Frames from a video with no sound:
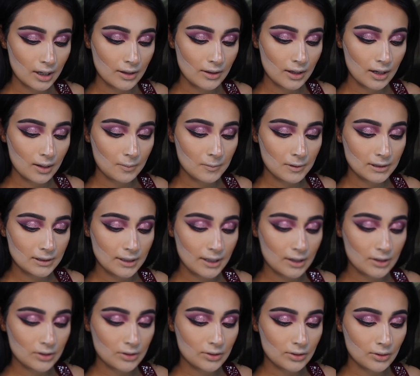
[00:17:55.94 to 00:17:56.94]
And then I'm gonna
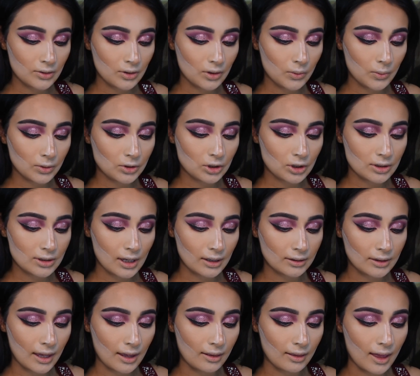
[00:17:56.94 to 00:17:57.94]
take Soothe, which is like
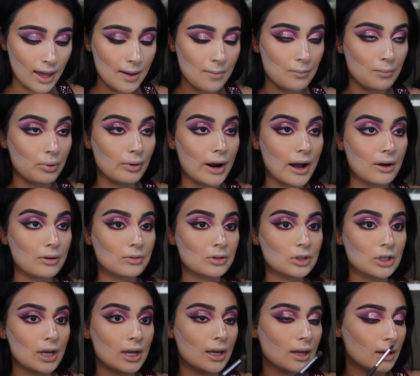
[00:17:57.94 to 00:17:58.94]
that light brown
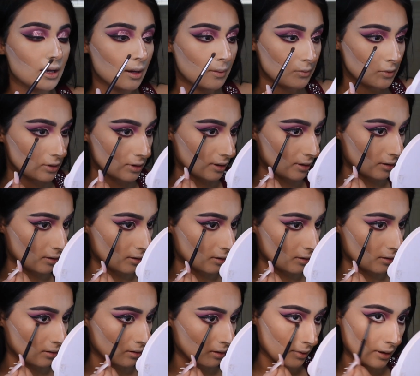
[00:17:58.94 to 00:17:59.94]
shade. I'm just
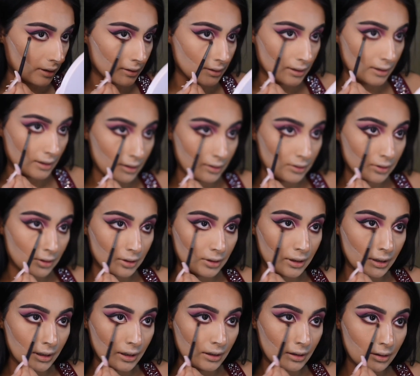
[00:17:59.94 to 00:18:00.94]
gonna blend
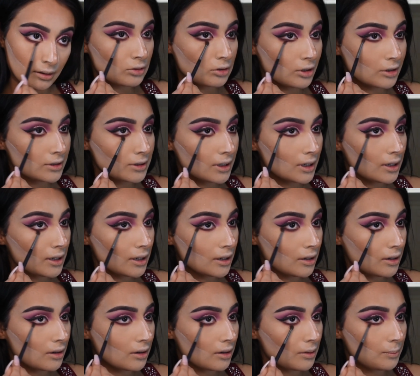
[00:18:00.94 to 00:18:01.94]
underneath just to get a
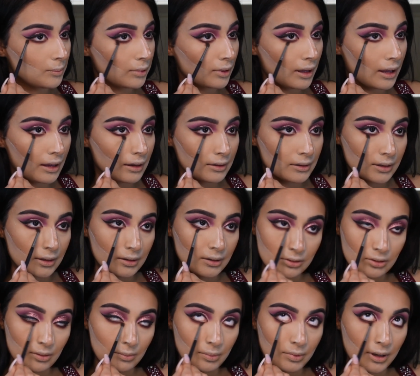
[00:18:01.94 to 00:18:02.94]
good blend.
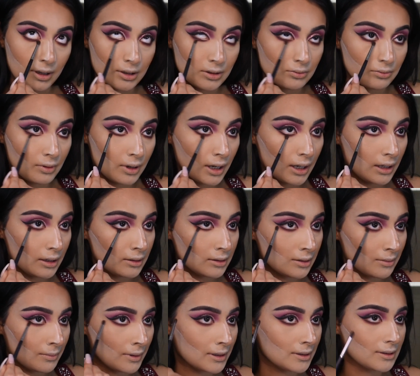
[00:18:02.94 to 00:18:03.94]
So it blends right
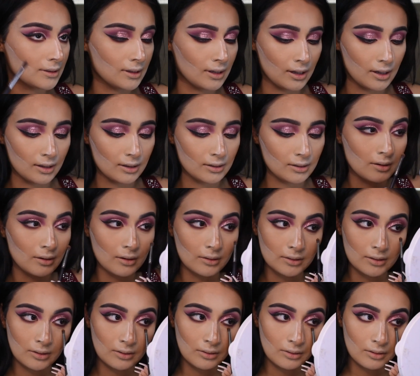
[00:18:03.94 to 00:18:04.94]
into my skin. It
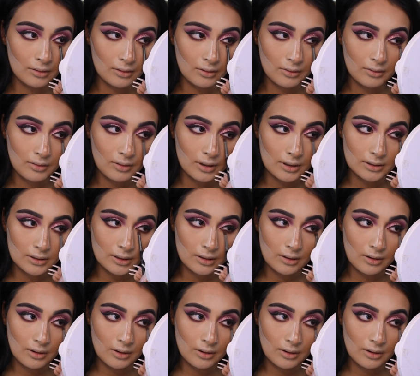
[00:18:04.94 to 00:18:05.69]
doesn't look crazy